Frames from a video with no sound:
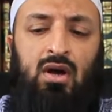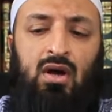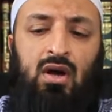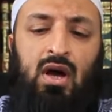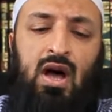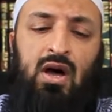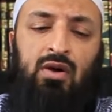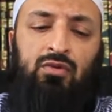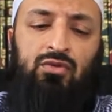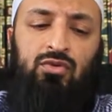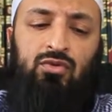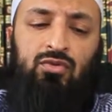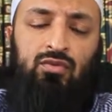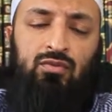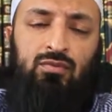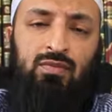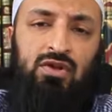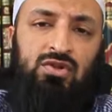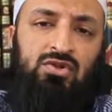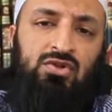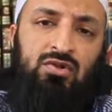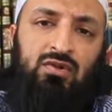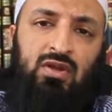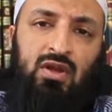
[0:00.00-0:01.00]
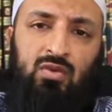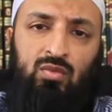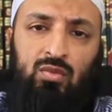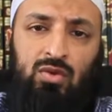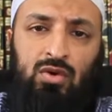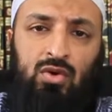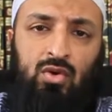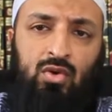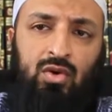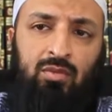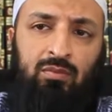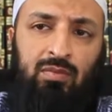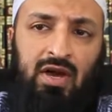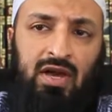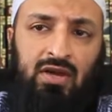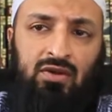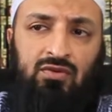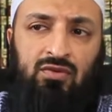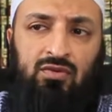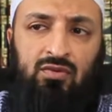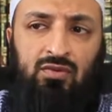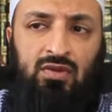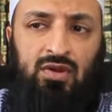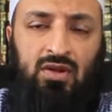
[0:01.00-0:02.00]
how to make sure that we're going back
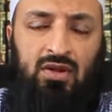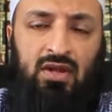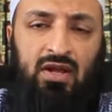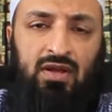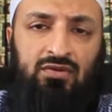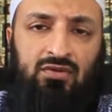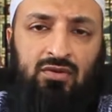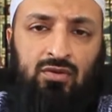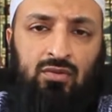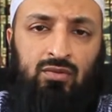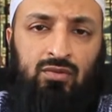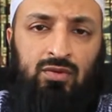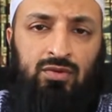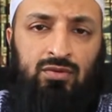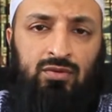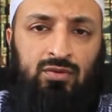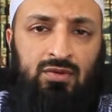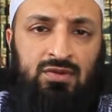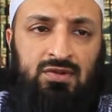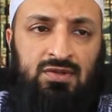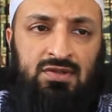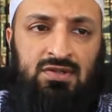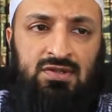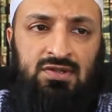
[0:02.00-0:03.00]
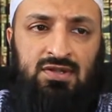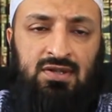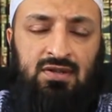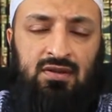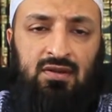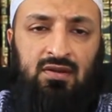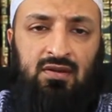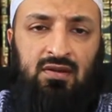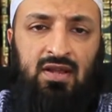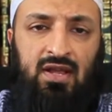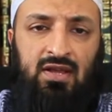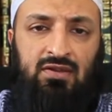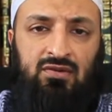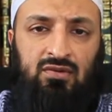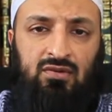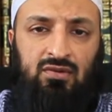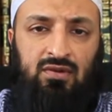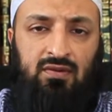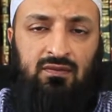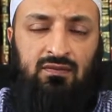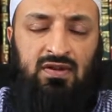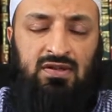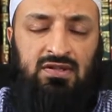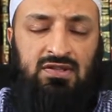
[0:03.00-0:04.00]
to the classical resources and the classical
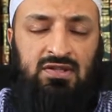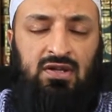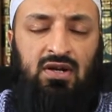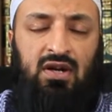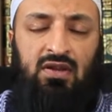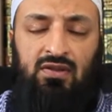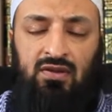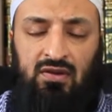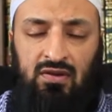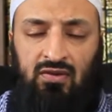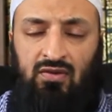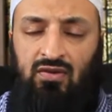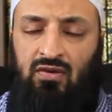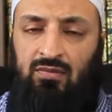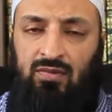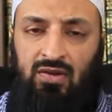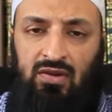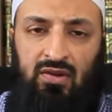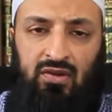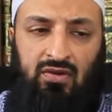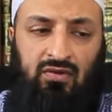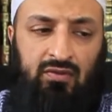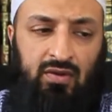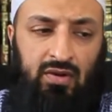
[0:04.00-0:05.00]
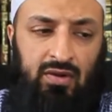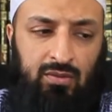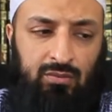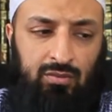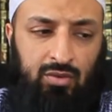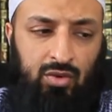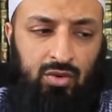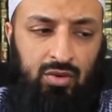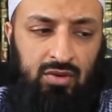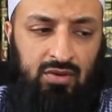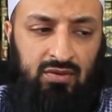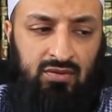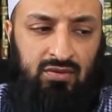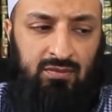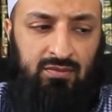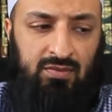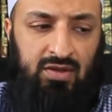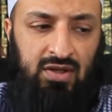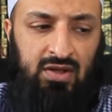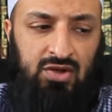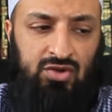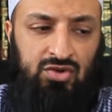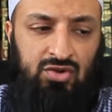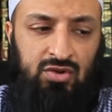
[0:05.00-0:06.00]
tafsir, I think is something that's very important,
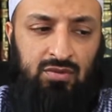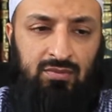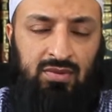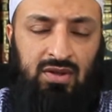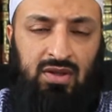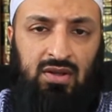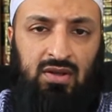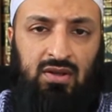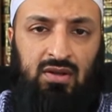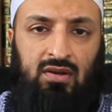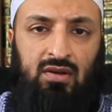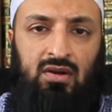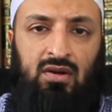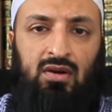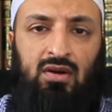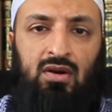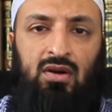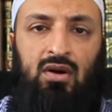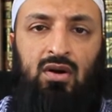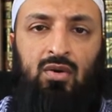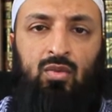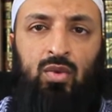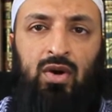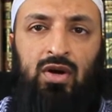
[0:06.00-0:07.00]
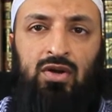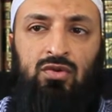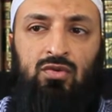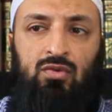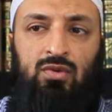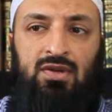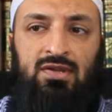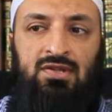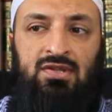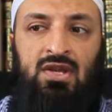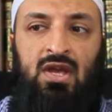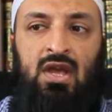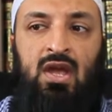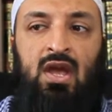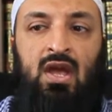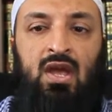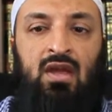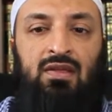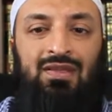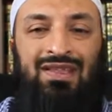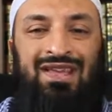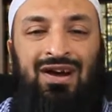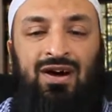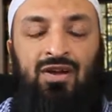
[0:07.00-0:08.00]
something he should be aware to us.
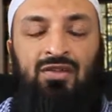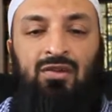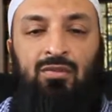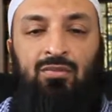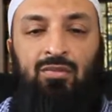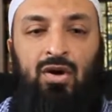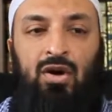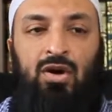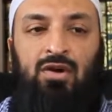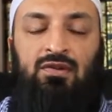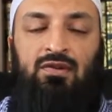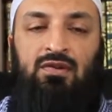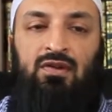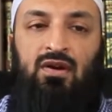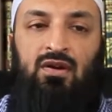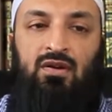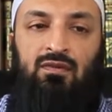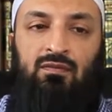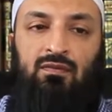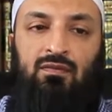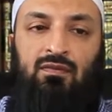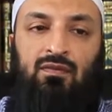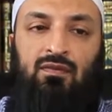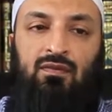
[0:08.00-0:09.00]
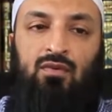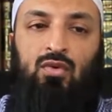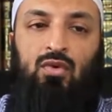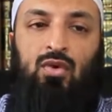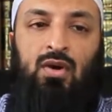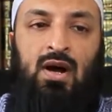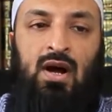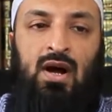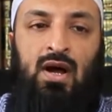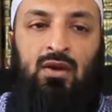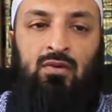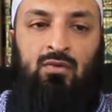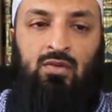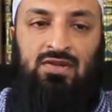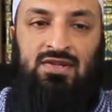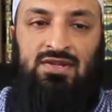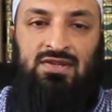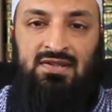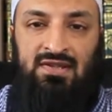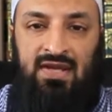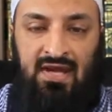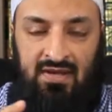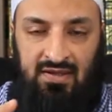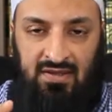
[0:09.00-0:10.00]
The other parts of Quran, which
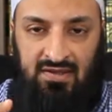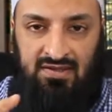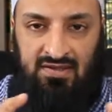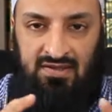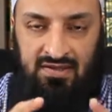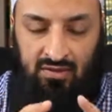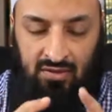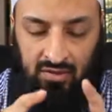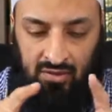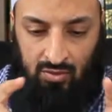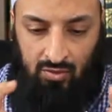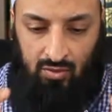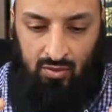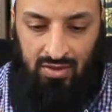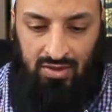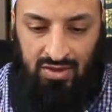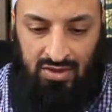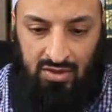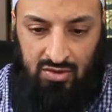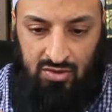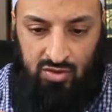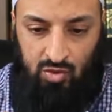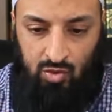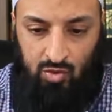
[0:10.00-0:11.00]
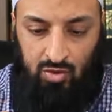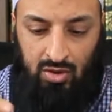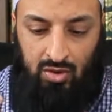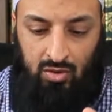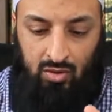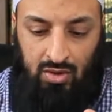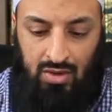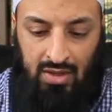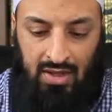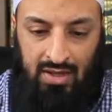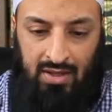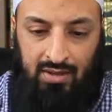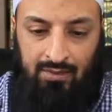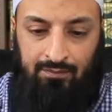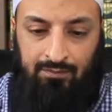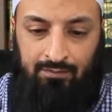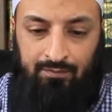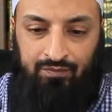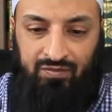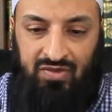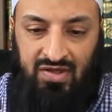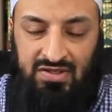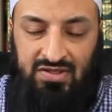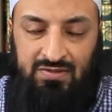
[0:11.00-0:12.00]
is not necessarily related to the Quran,
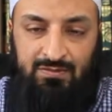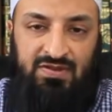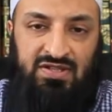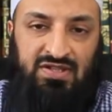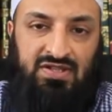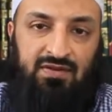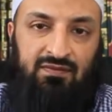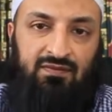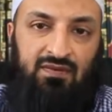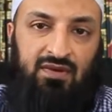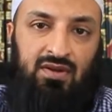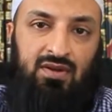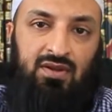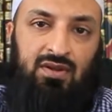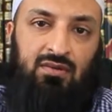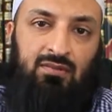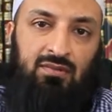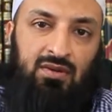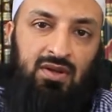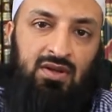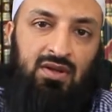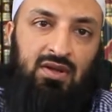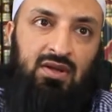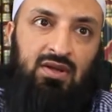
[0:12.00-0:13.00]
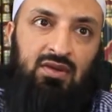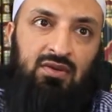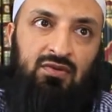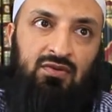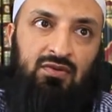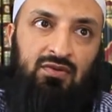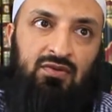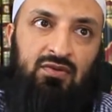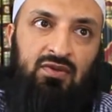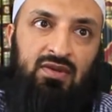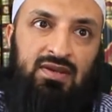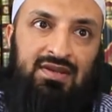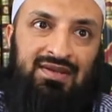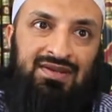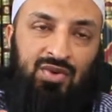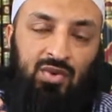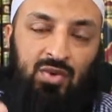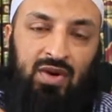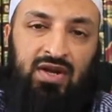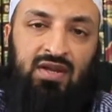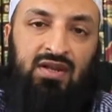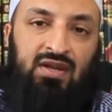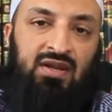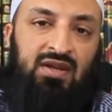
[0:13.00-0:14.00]
specifically, but is
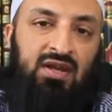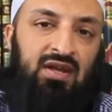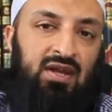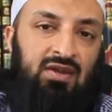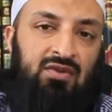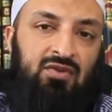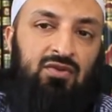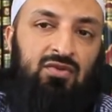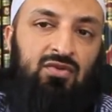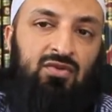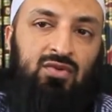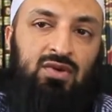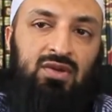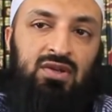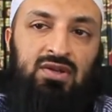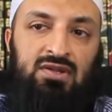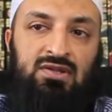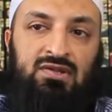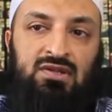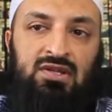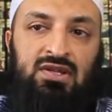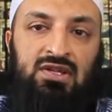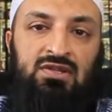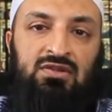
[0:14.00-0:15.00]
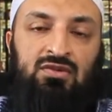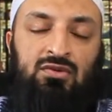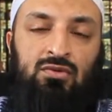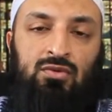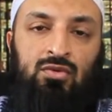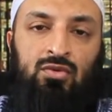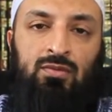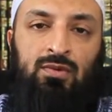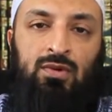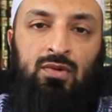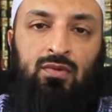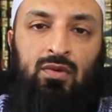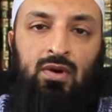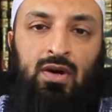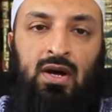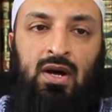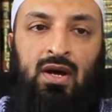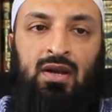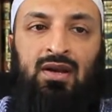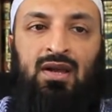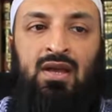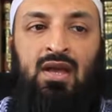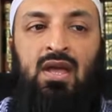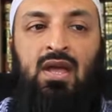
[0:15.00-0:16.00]
directly connected to it, is Ulum
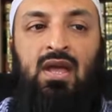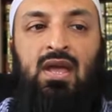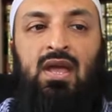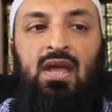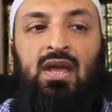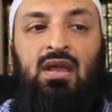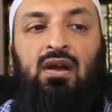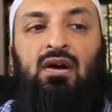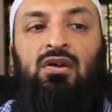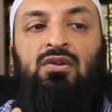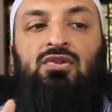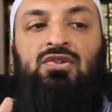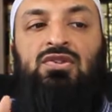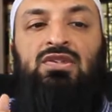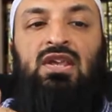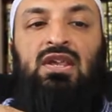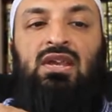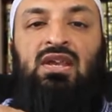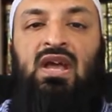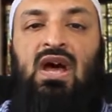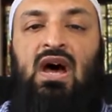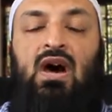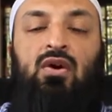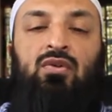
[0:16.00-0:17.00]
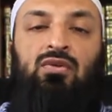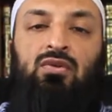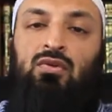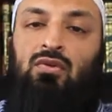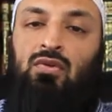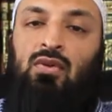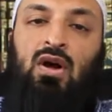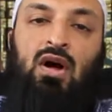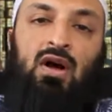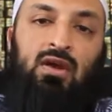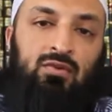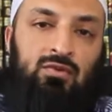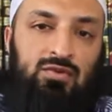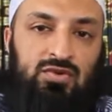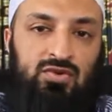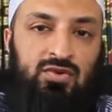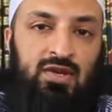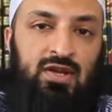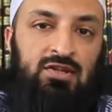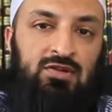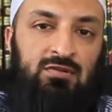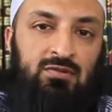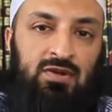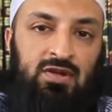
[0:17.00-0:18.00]
al-Quran, and understanding how the Quran was
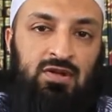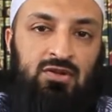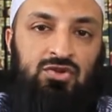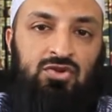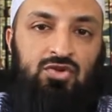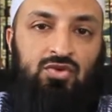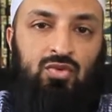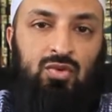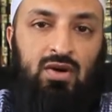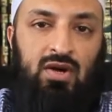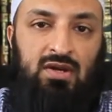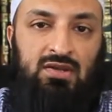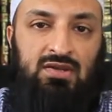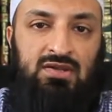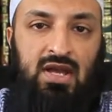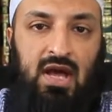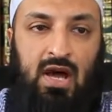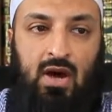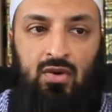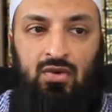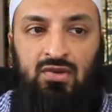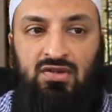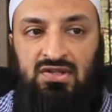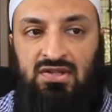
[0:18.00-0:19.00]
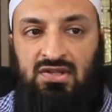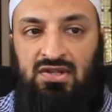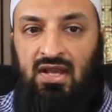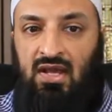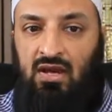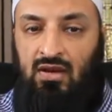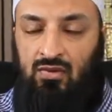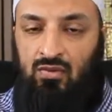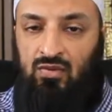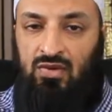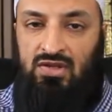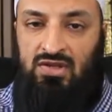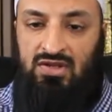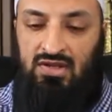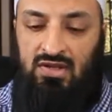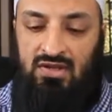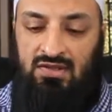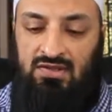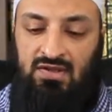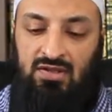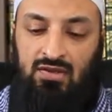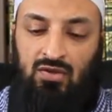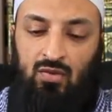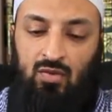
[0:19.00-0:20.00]
transmitted to us. How is it that it reached
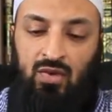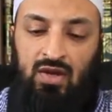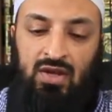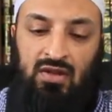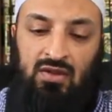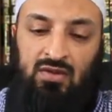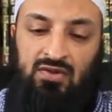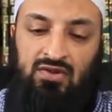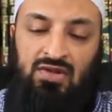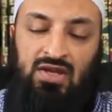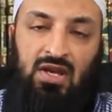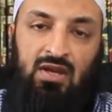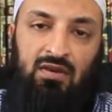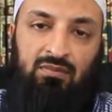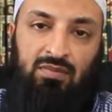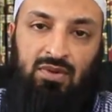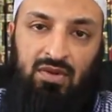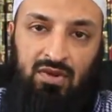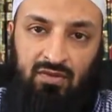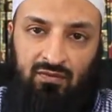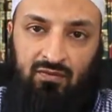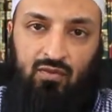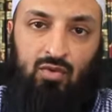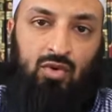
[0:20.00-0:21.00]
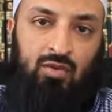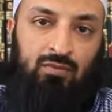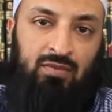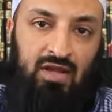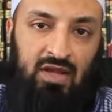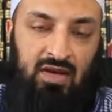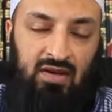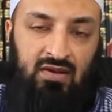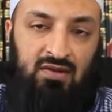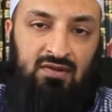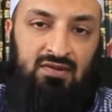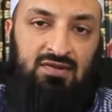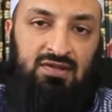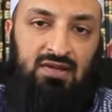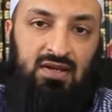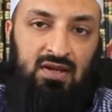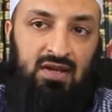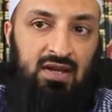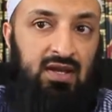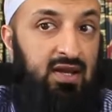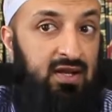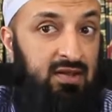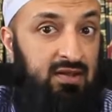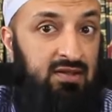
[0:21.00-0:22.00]
us in the way, in the shape, in the form that it is
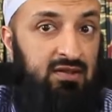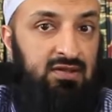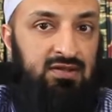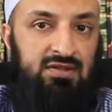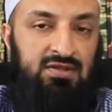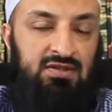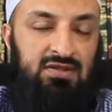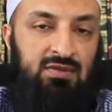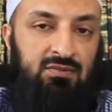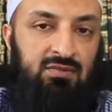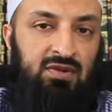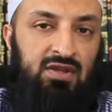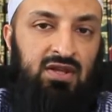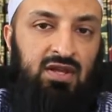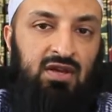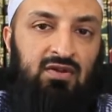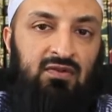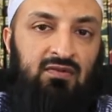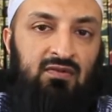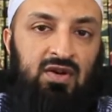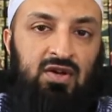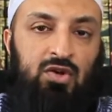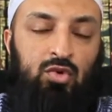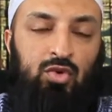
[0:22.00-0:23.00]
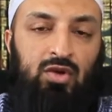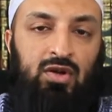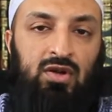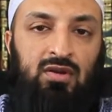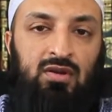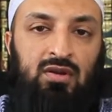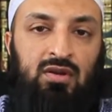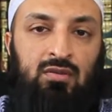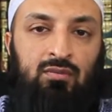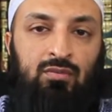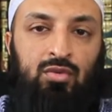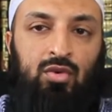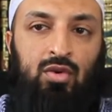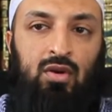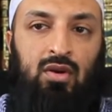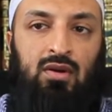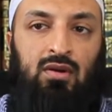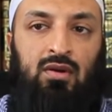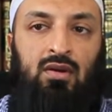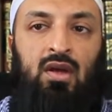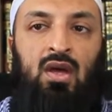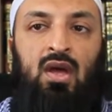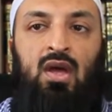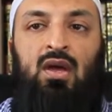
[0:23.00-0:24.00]
today? I think this is something that is very critically important,
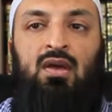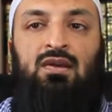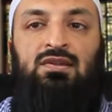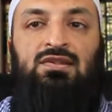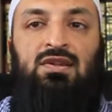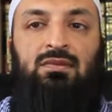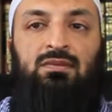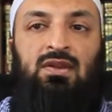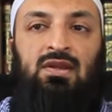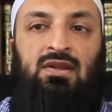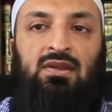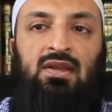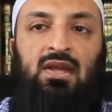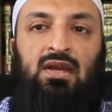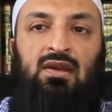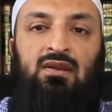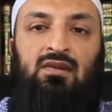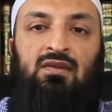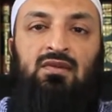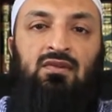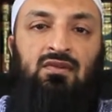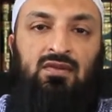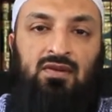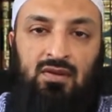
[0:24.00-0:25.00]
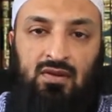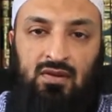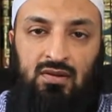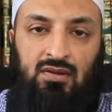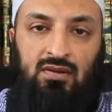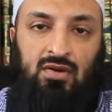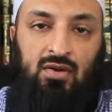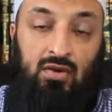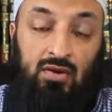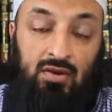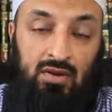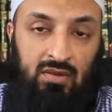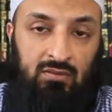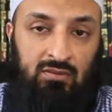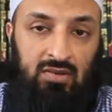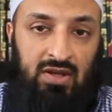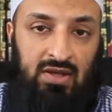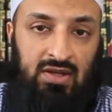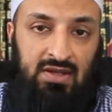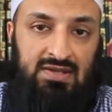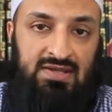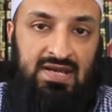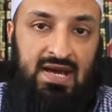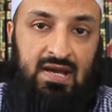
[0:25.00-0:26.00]
something that is currently
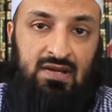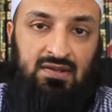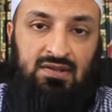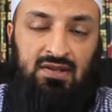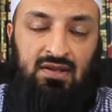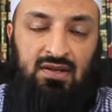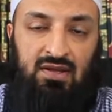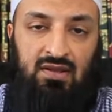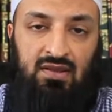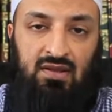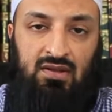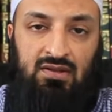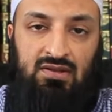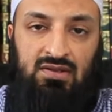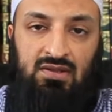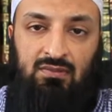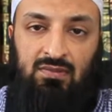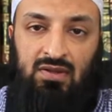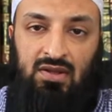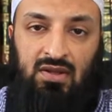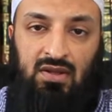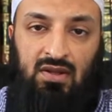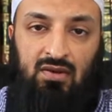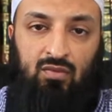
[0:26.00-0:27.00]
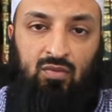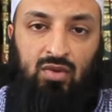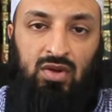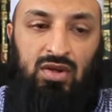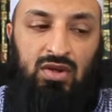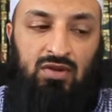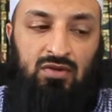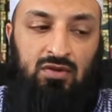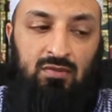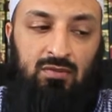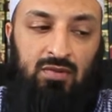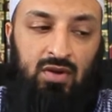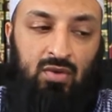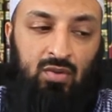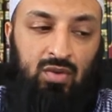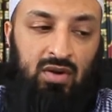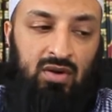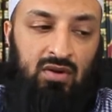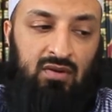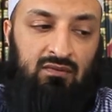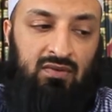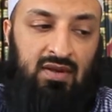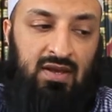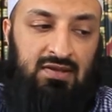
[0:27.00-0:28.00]
being attacked, and I think something that we need to be aware
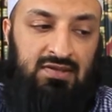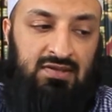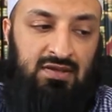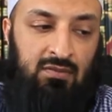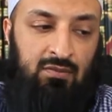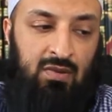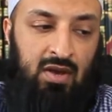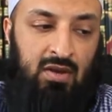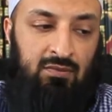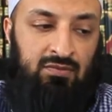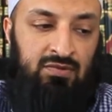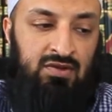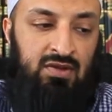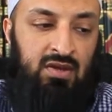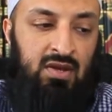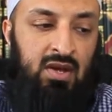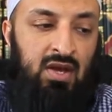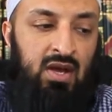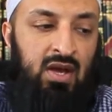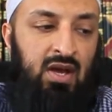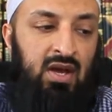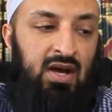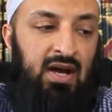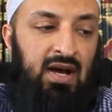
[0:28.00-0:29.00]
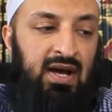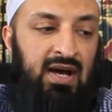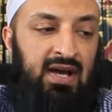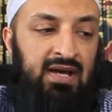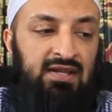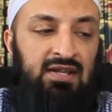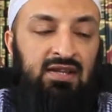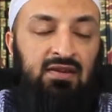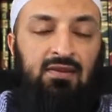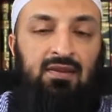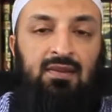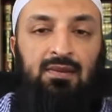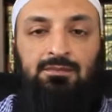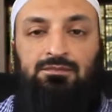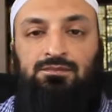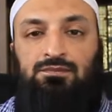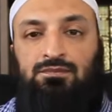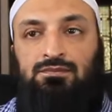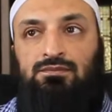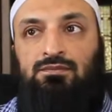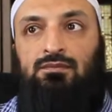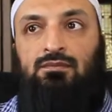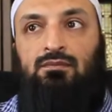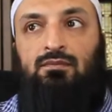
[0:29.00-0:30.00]
of as imams. Hadith.
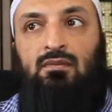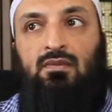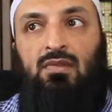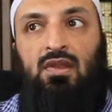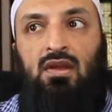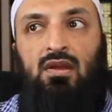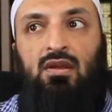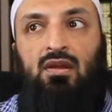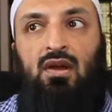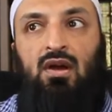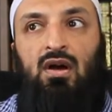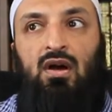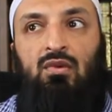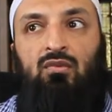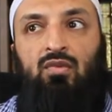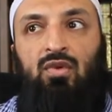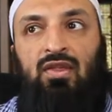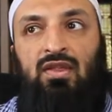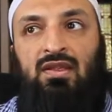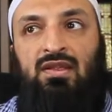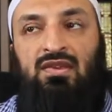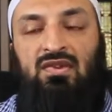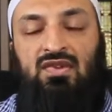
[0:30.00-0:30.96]
Within the